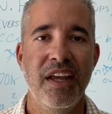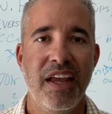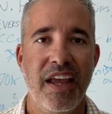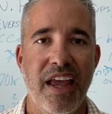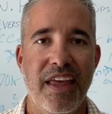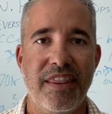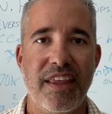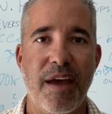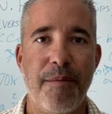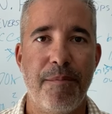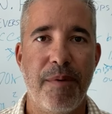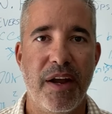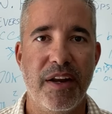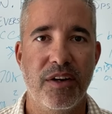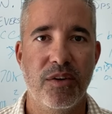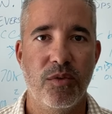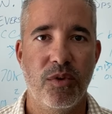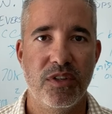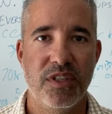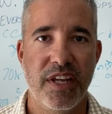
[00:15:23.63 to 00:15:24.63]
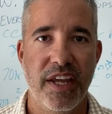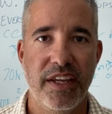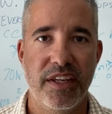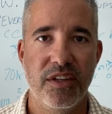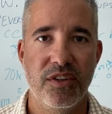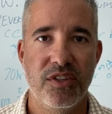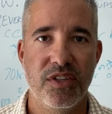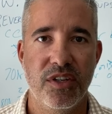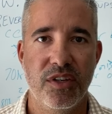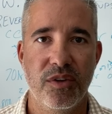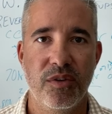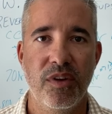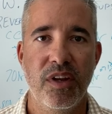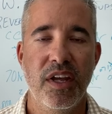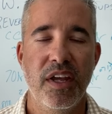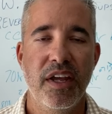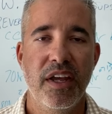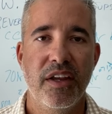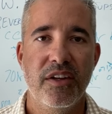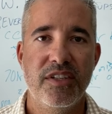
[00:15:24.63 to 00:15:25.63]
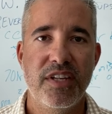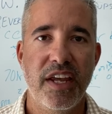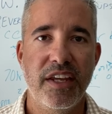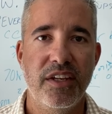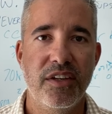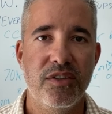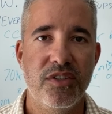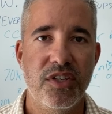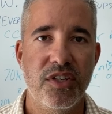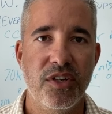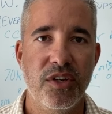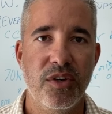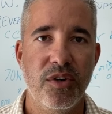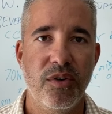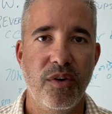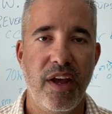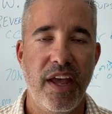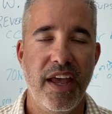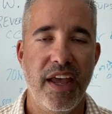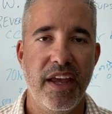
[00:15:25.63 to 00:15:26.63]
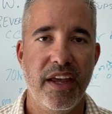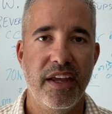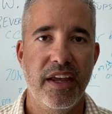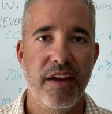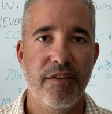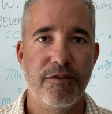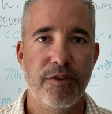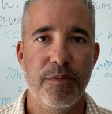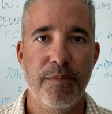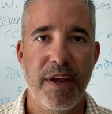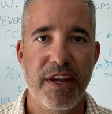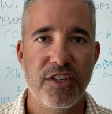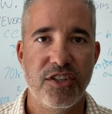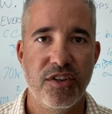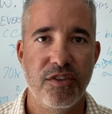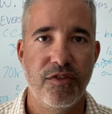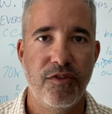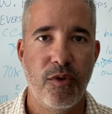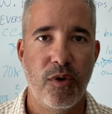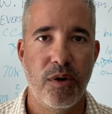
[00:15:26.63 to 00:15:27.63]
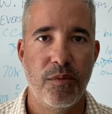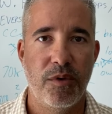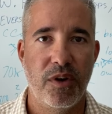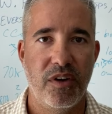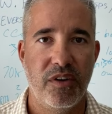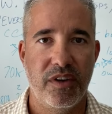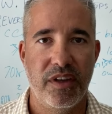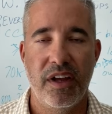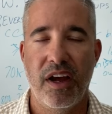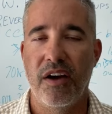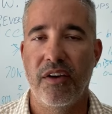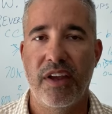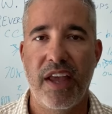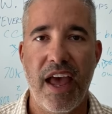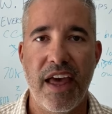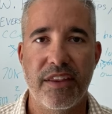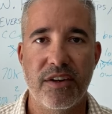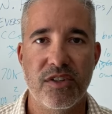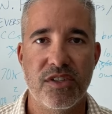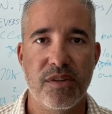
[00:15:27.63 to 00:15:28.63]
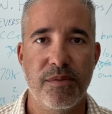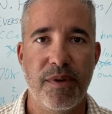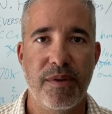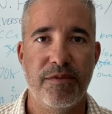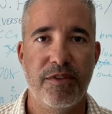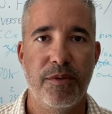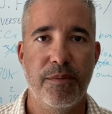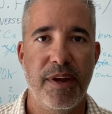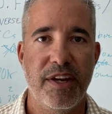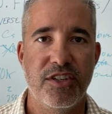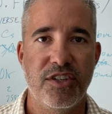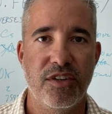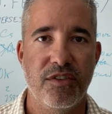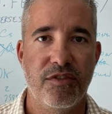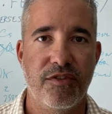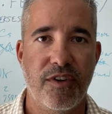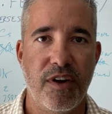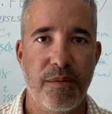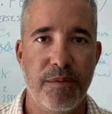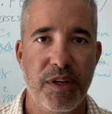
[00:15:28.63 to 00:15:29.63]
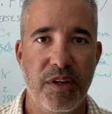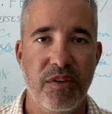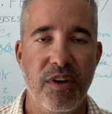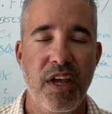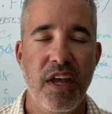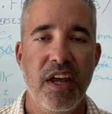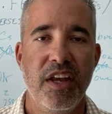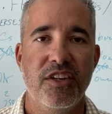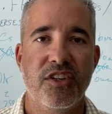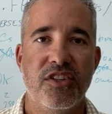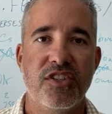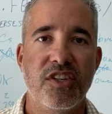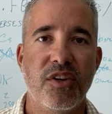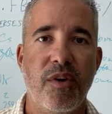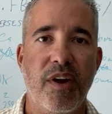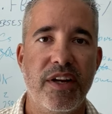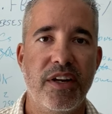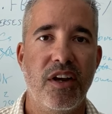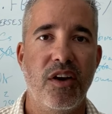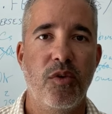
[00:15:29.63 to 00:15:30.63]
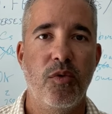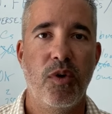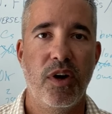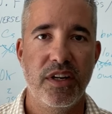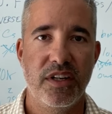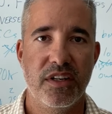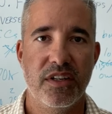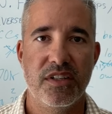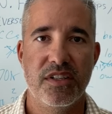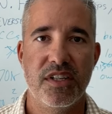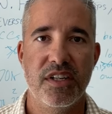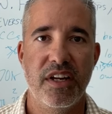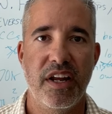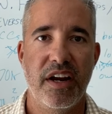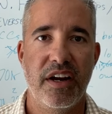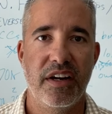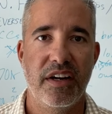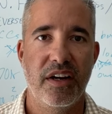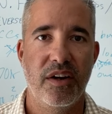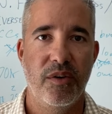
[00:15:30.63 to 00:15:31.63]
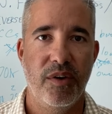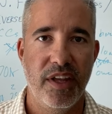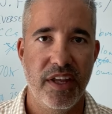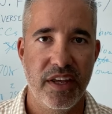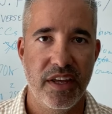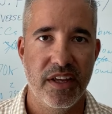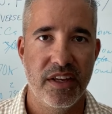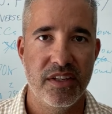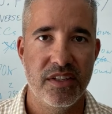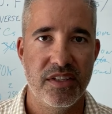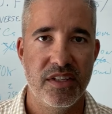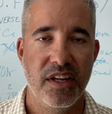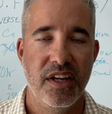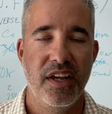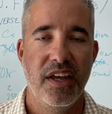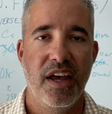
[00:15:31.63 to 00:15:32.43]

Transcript: And that button will take you to a information form where I'll gather some information from you just so I know what your scenario is